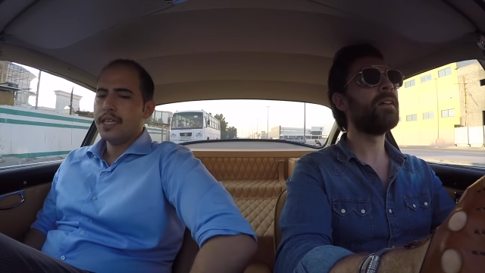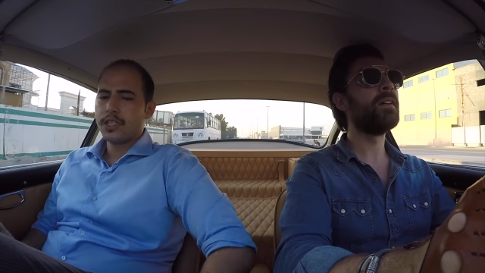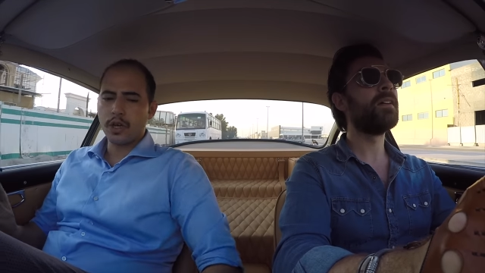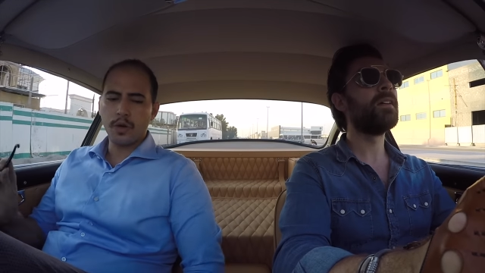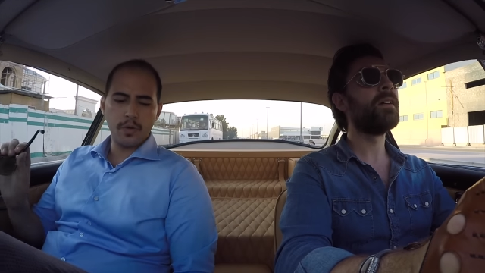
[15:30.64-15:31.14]

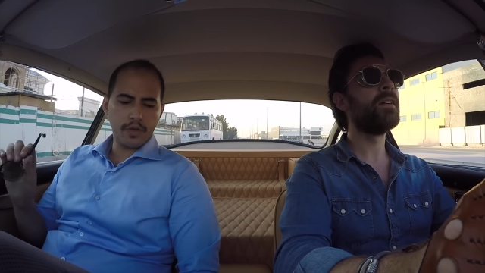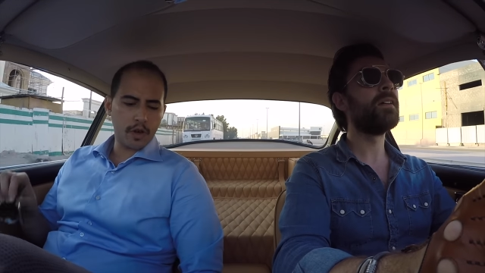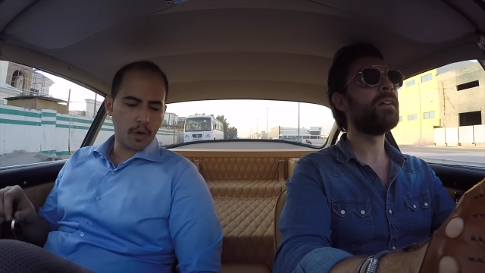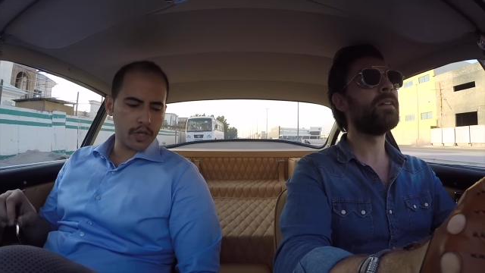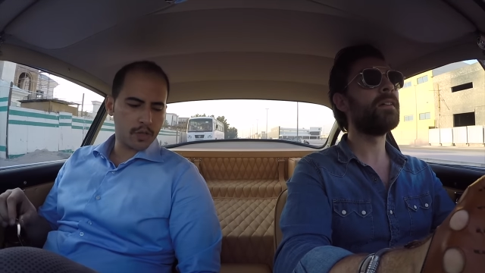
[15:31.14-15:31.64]
Speaker 1: So,
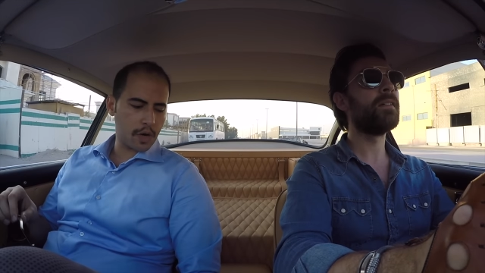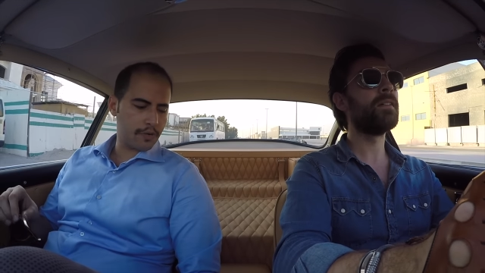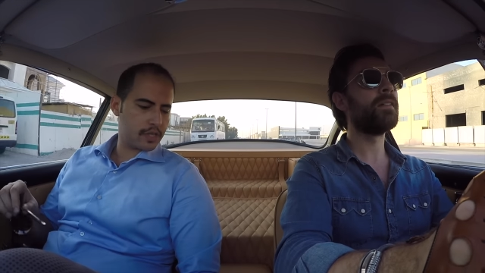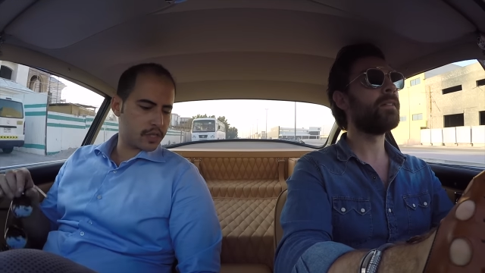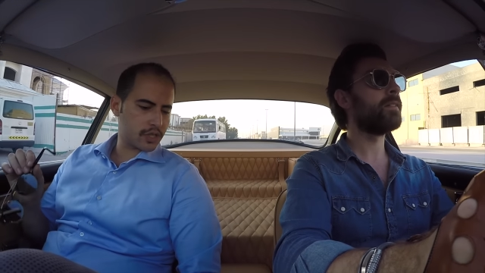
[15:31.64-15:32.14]
according to our
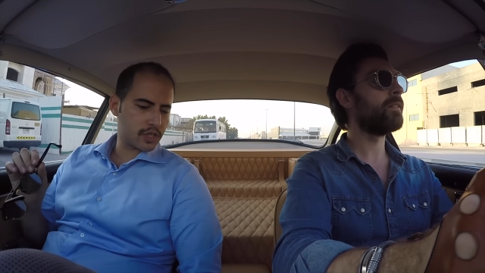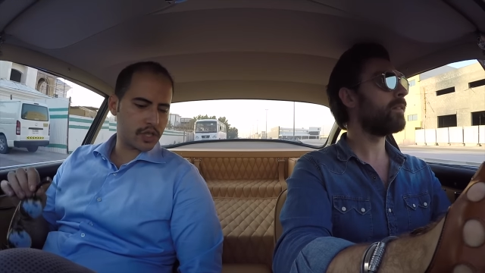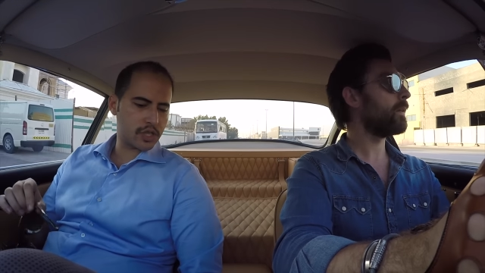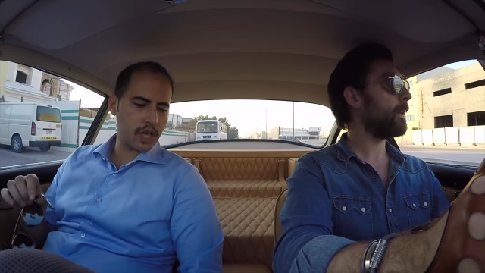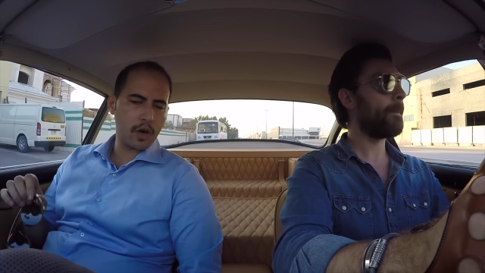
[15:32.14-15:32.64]
research,
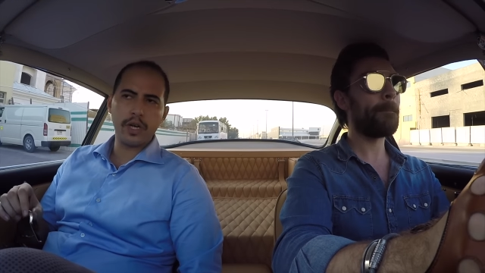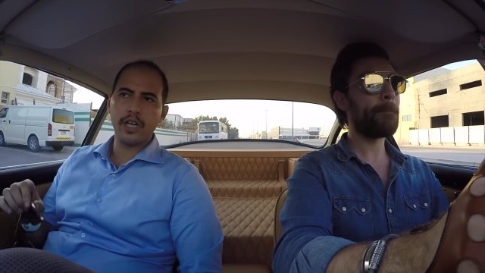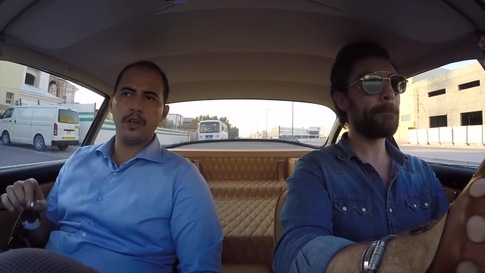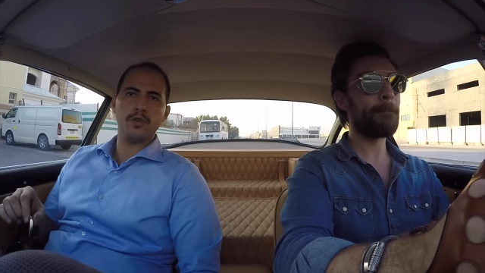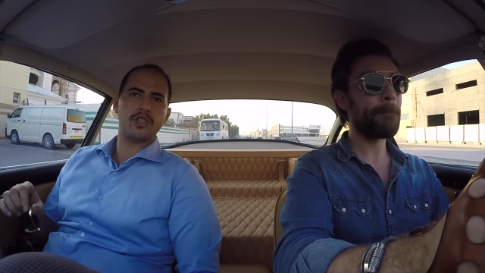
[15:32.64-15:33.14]
this is the
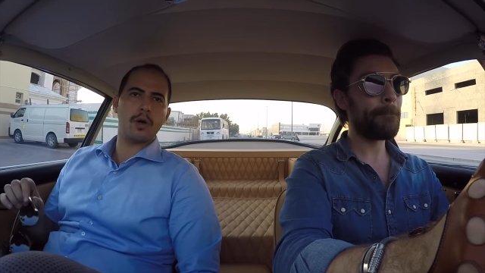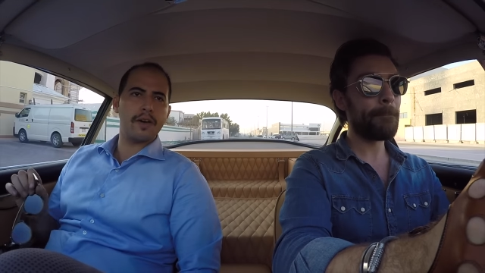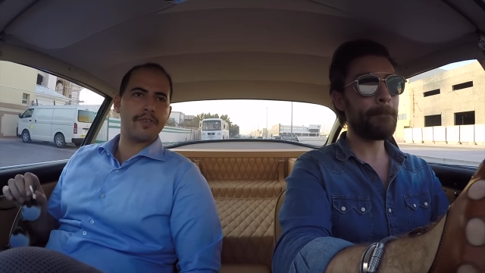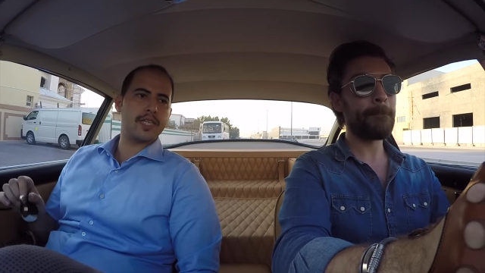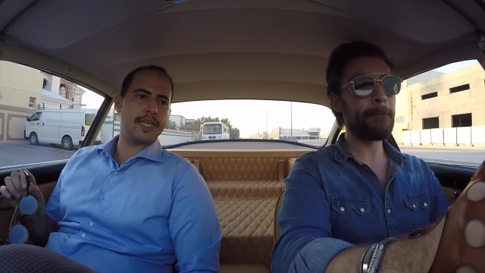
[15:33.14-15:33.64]
only Lusso
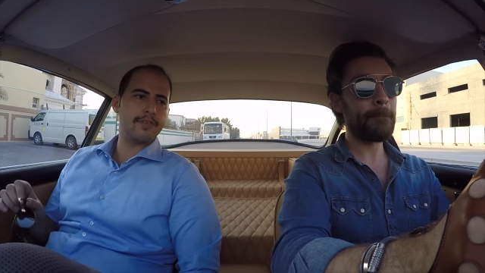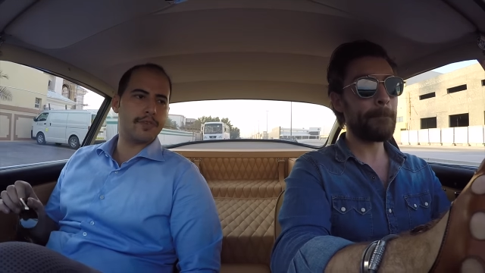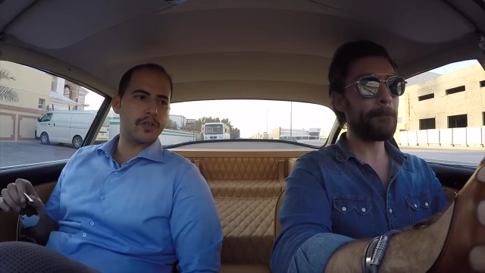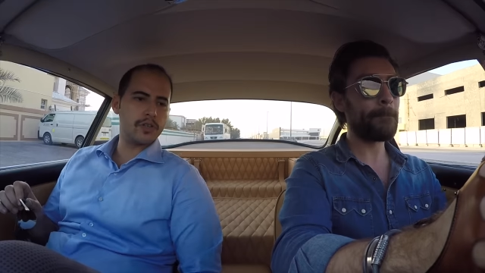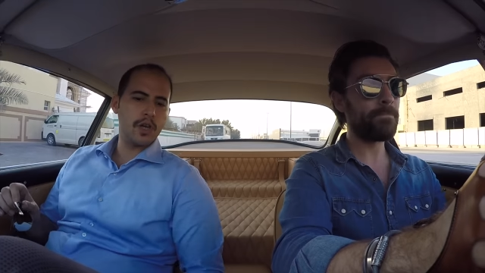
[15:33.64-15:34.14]
ever
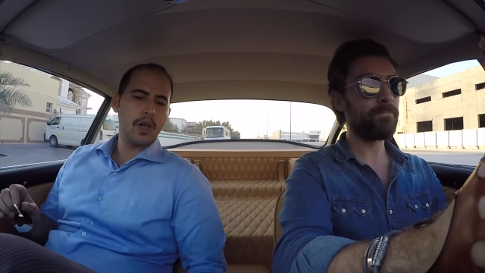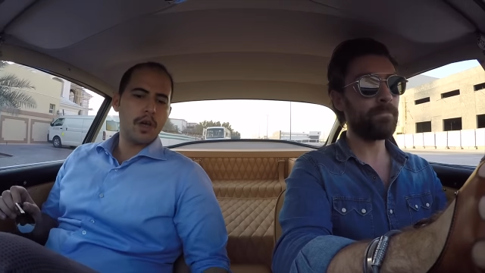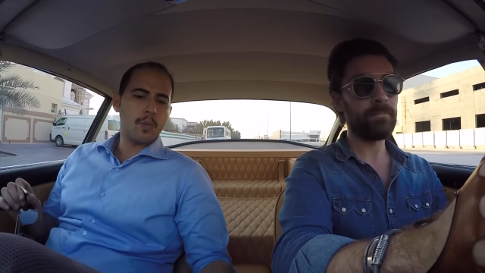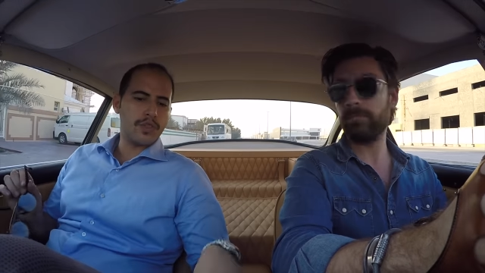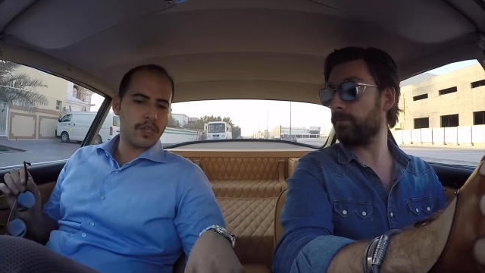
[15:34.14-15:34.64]
delivered
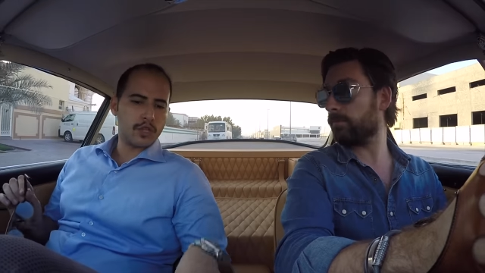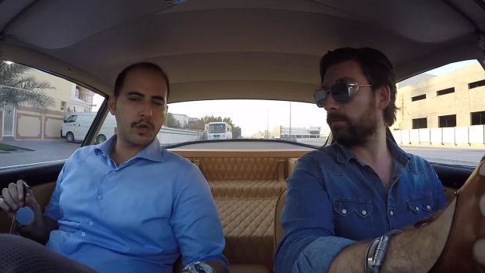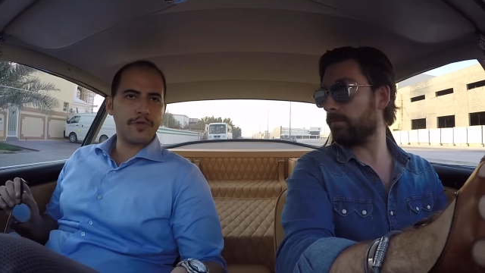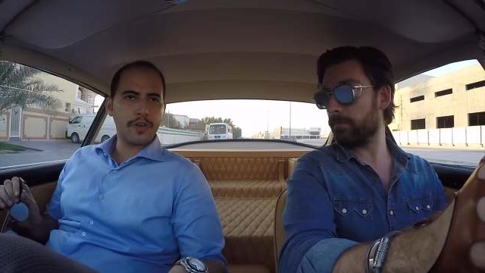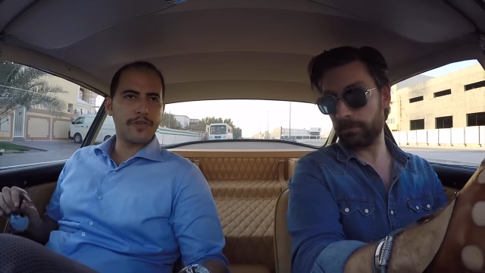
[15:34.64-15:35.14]
with a
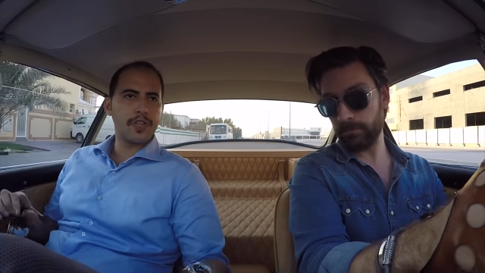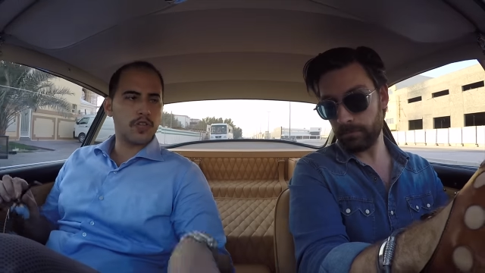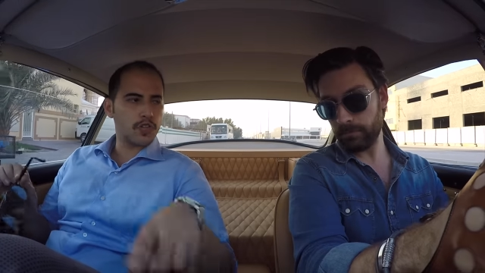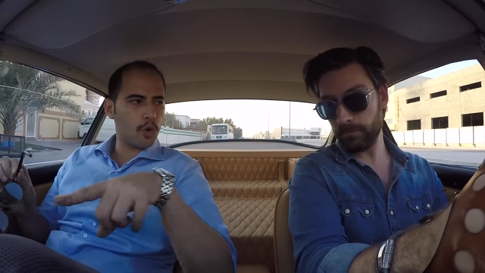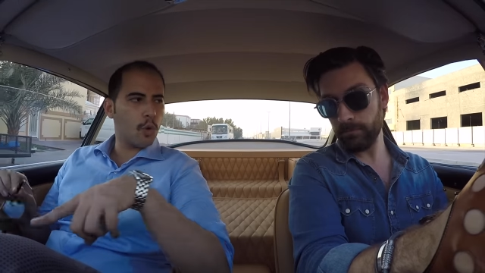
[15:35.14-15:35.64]
250
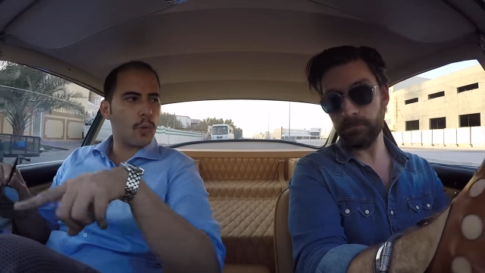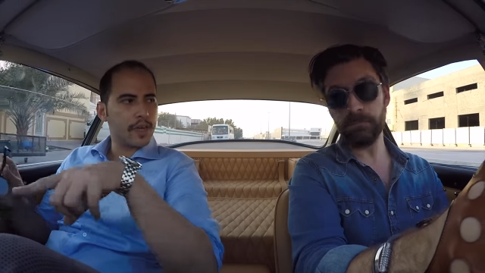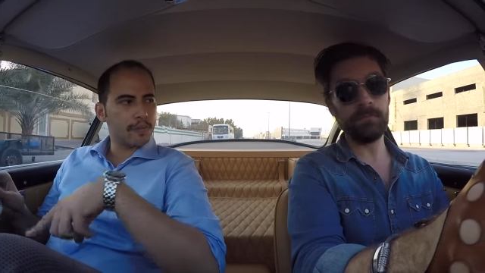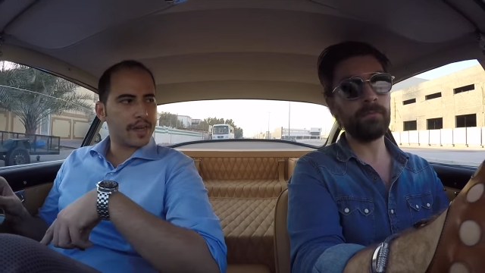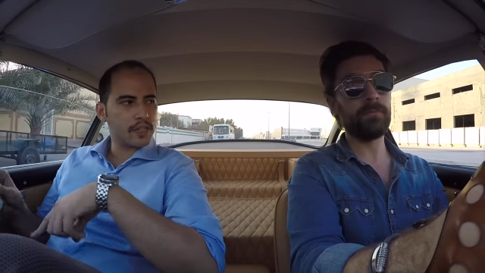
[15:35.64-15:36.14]
short
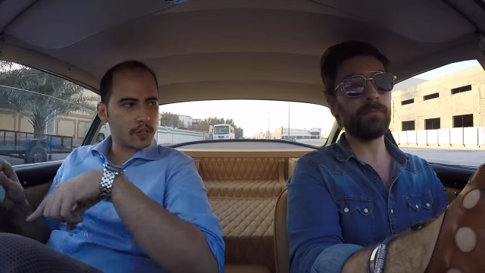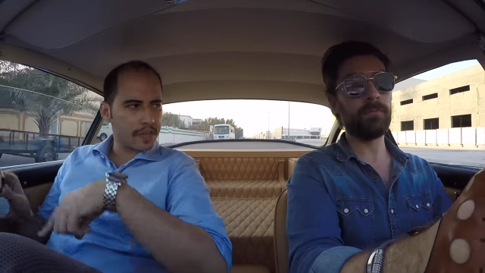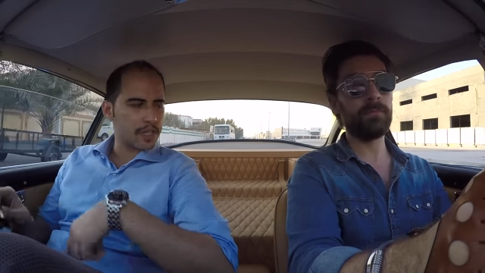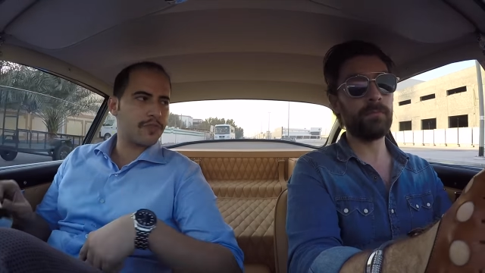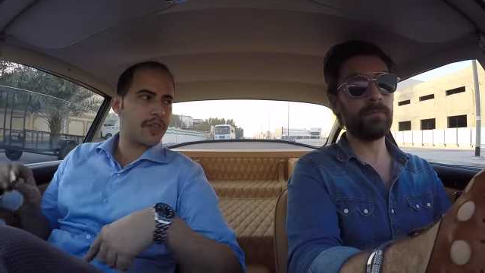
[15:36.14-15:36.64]
wheelbase
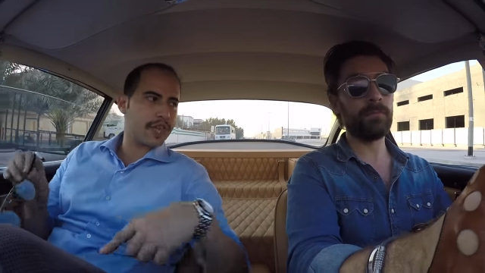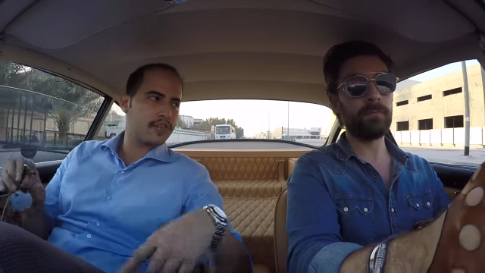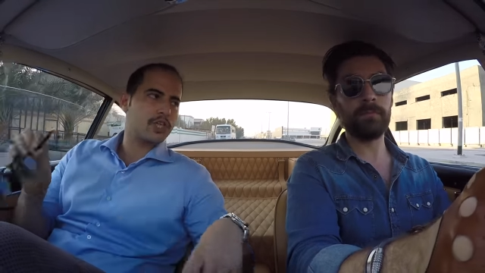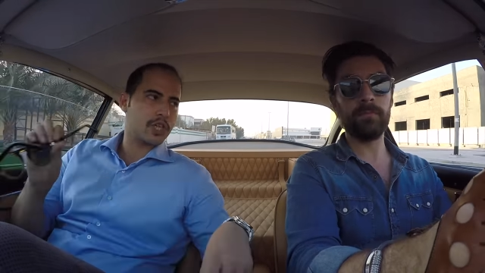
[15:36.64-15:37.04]
specification